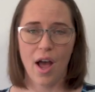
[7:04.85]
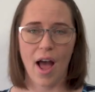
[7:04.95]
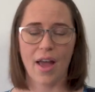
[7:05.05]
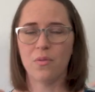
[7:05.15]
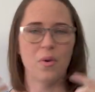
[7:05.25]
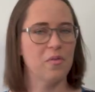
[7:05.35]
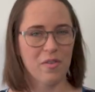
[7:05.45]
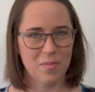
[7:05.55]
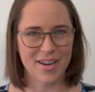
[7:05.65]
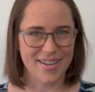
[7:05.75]
I don't know if
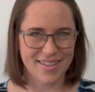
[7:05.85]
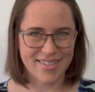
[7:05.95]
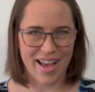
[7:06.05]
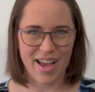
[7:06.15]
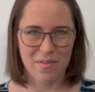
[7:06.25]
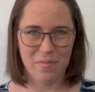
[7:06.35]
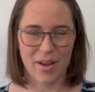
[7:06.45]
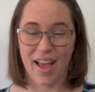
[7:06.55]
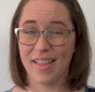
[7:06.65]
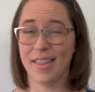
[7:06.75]
everybody does that,
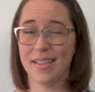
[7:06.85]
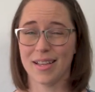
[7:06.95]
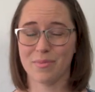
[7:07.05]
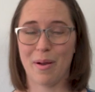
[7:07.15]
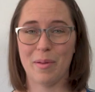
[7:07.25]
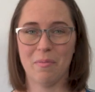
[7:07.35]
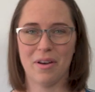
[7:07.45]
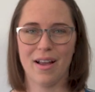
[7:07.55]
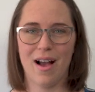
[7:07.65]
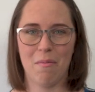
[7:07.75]
but I think that's probably
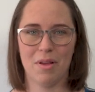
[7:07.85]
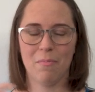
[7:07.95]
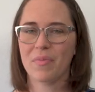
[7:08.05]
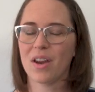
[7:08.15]
pretty common.